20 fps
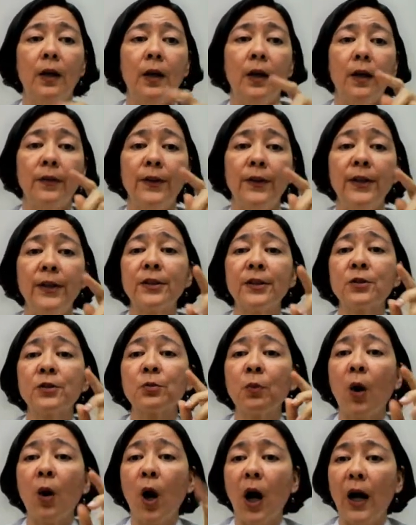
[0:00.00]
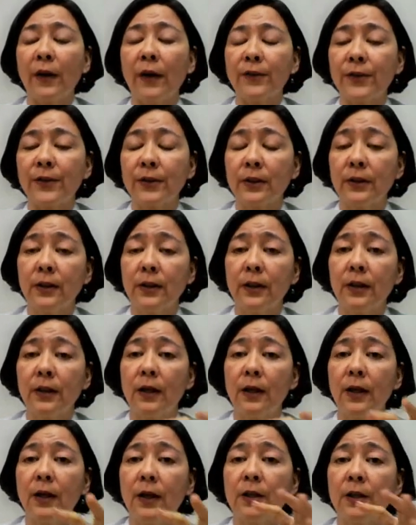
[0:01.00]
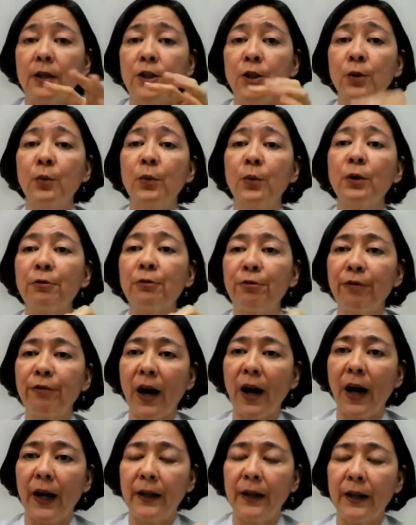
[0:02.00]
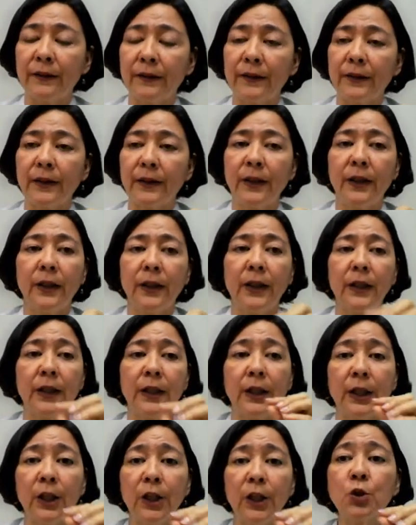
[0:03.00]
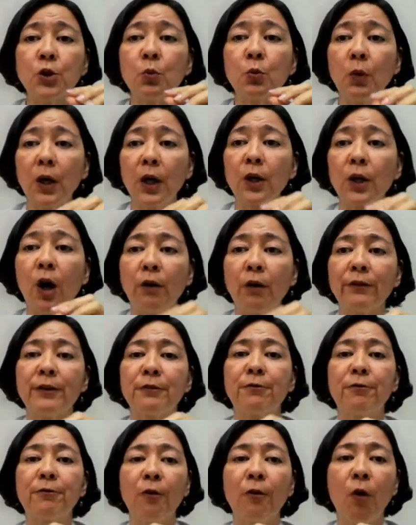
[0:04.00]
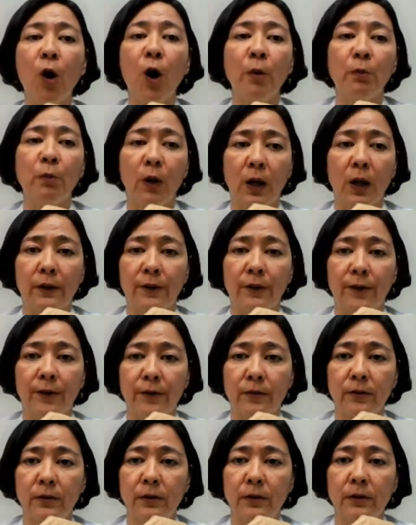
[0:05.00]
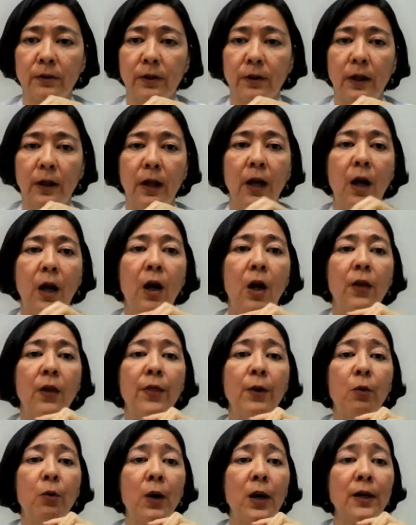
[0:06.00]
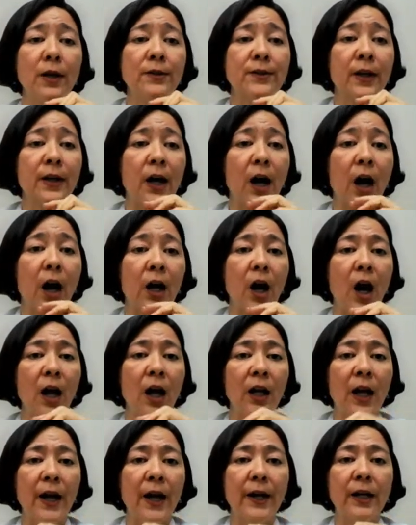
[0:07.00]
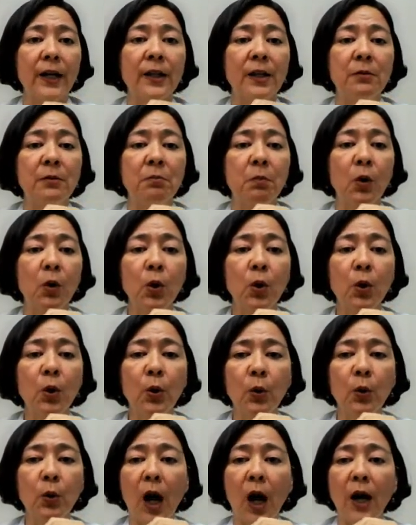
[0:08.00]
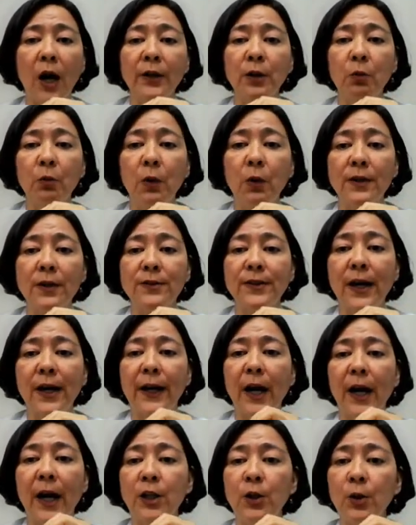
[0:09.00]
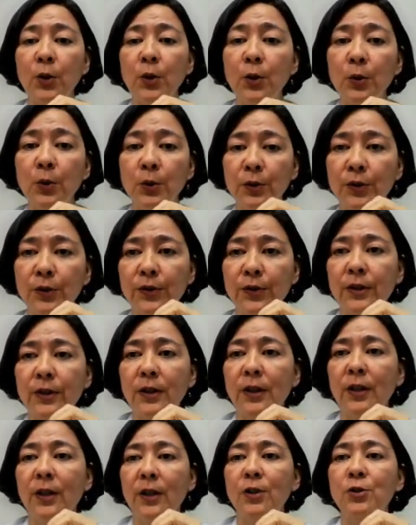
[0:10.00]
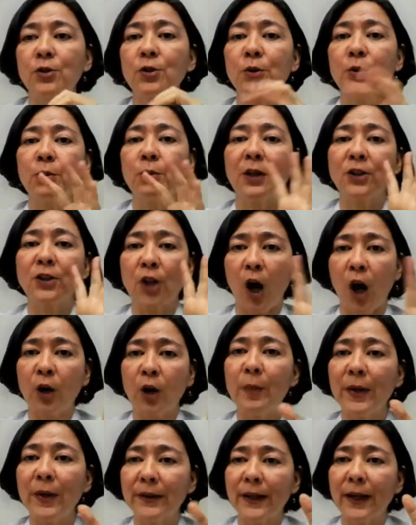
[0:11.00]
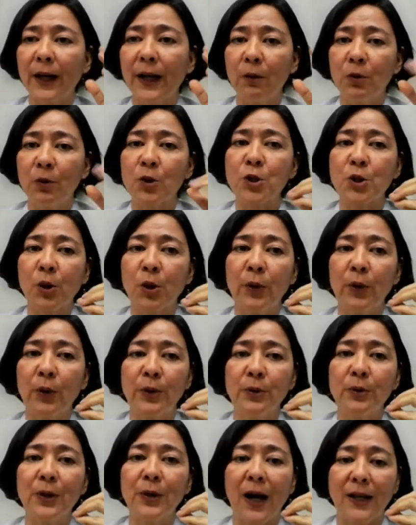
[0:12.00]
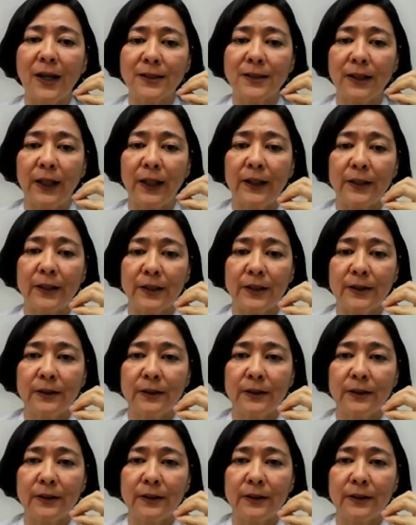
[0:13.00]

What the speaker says: This is what you will find in each one of the formulas. The ones that are highlighted in blue are the ones that I use to do a document that I will show you guys later.